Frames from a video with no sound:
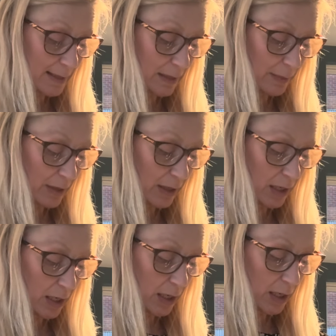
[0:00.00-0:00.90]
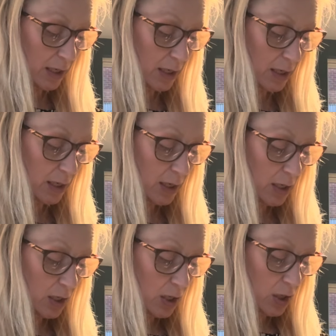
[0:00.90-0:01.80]
typically
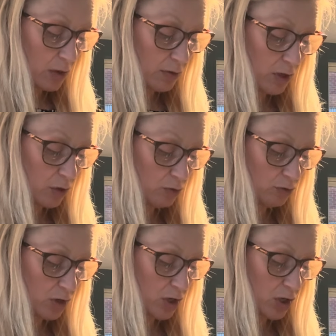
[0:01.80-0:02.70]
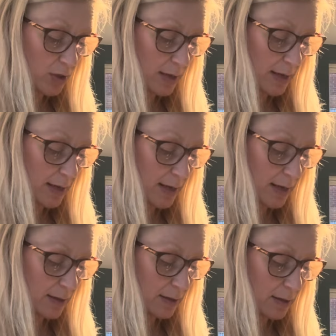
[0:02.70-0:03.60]

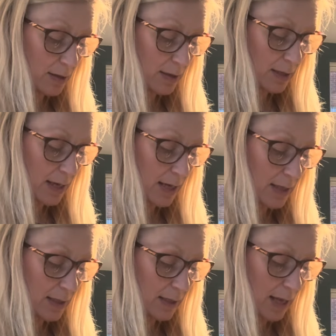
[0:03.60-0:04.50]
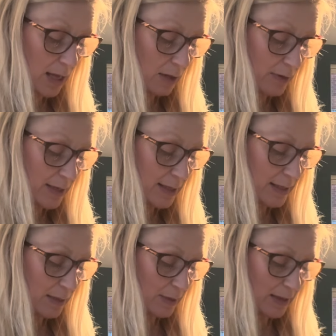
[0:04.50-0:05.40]
338 calories
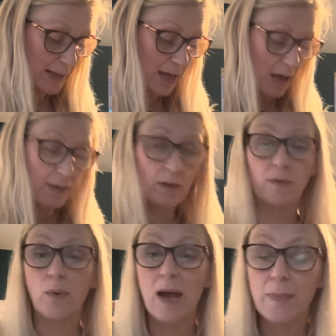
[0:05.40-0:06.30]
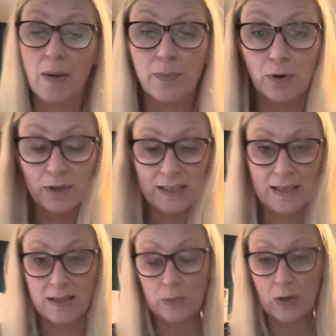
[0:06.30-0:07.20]
typically. They have quite a bit of protein
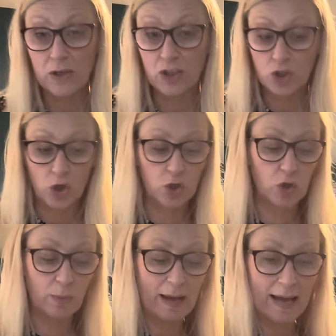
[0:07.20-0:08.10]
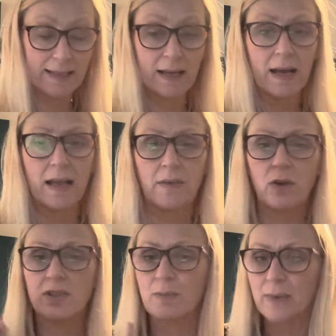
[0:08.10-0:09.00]
in as well, so it's not too bad. I've
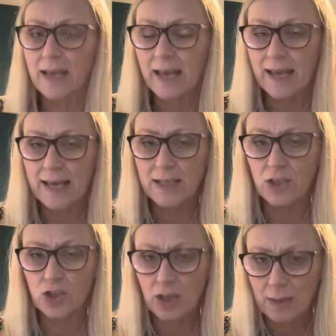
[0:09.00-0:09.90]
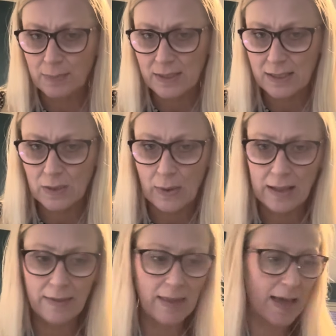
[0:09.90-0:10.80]
got some McCain chips as well
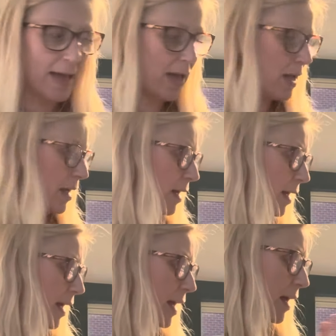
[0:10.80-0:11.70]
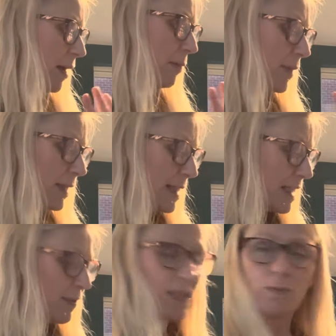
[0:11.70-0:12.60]
in there. Glenn's
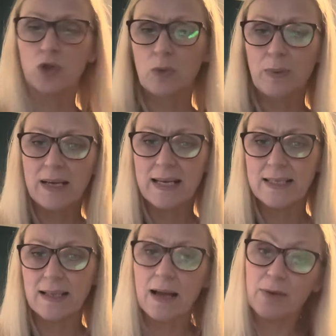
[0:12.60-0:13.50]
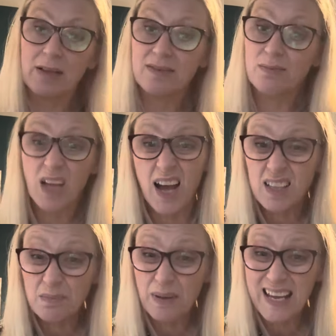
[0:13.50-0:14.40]
having some mushy peas, and then I'm gonna have some
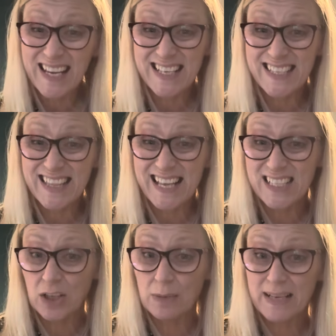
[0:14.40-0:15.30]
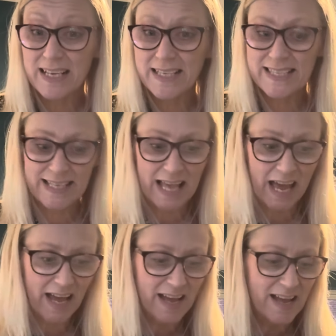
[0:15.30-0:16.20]
garden peas, and that's gonna be
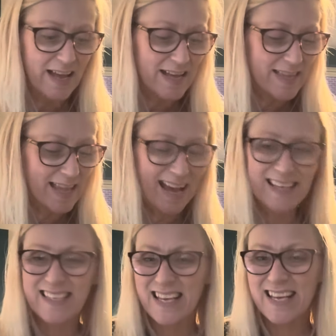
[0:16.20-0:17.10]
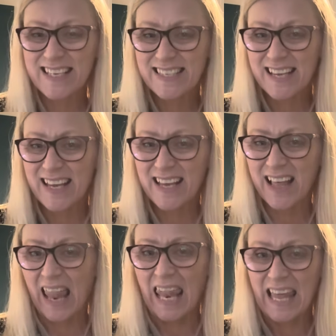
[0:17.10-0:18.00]
dinner. Nice, easy,
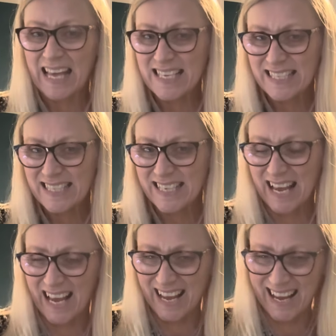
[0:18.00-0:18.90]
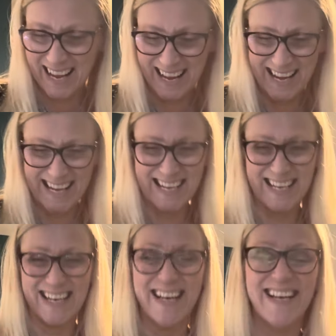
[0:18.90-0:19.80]
lazy tea.
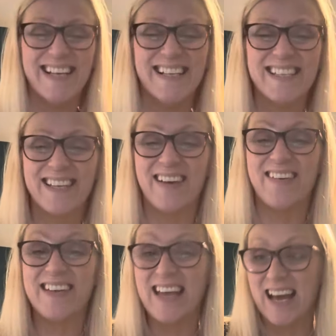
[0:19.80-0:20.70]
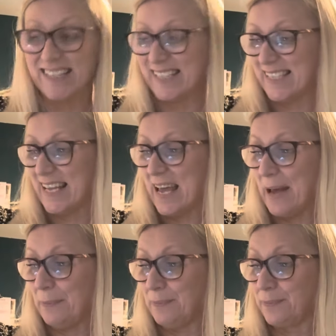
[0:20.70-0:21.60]
So yes,
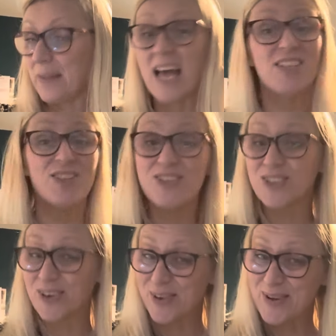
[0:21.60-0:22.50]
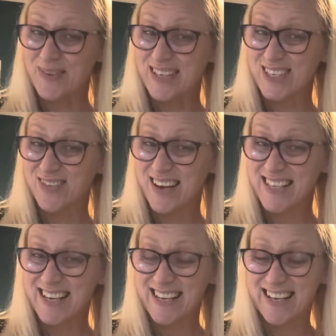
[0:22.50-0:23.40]
I shall show you when it's
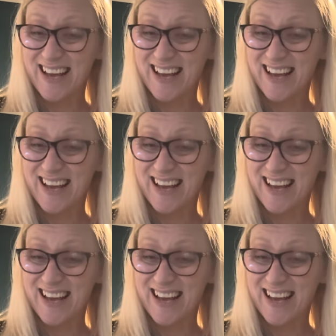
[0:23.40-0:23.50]
ready.